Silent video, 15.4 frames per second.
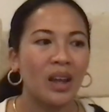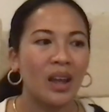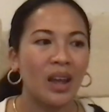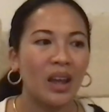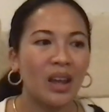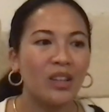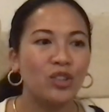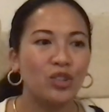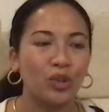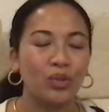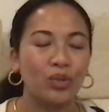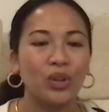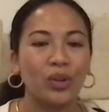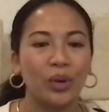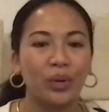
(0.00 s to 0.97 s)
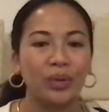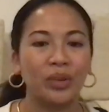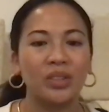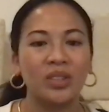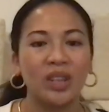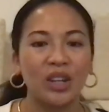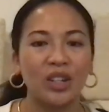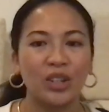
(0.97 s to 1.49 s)
is due to
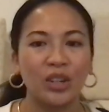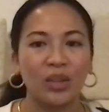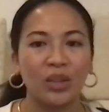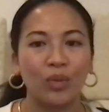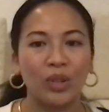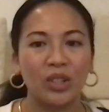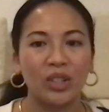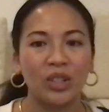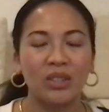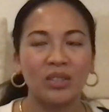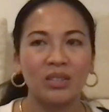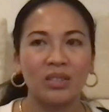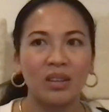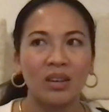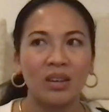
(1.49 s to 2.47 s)
colonization, which is,